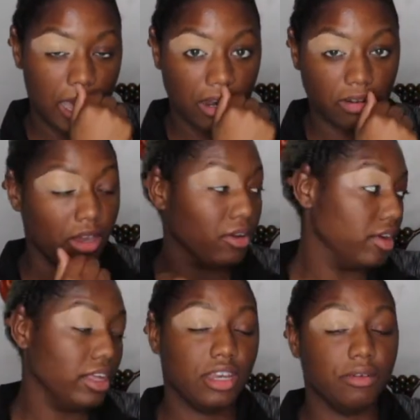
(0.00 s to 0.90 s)
I don't know
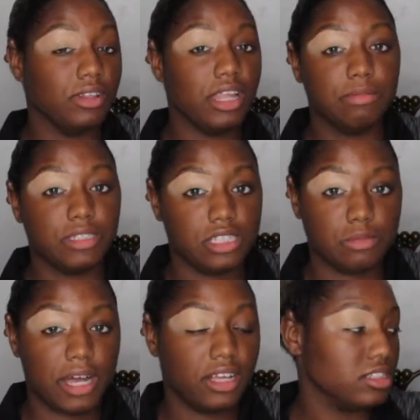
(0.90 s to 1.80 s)
any of the names of these
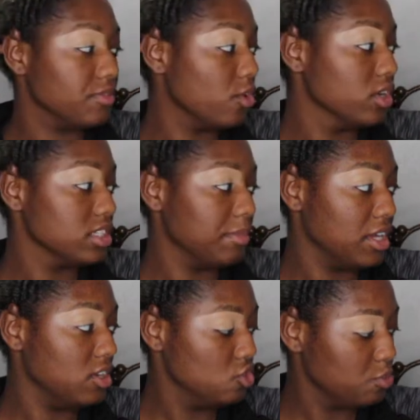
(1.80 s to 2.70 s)
palettes, of course. I'm a
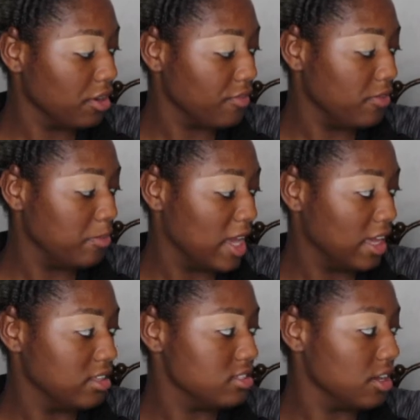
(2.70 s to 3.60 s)
huge Morphe
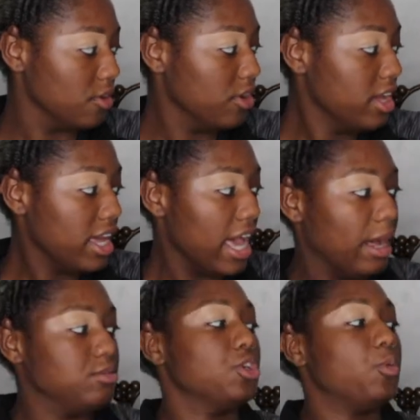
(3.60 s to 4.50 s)
fan, so
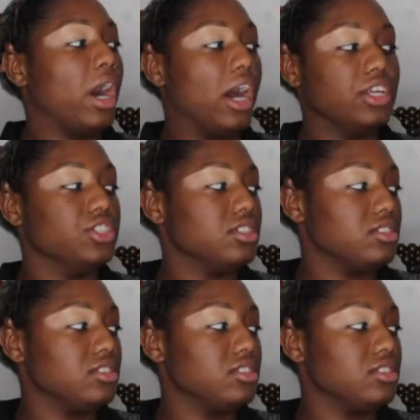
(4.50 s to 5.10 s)
after a while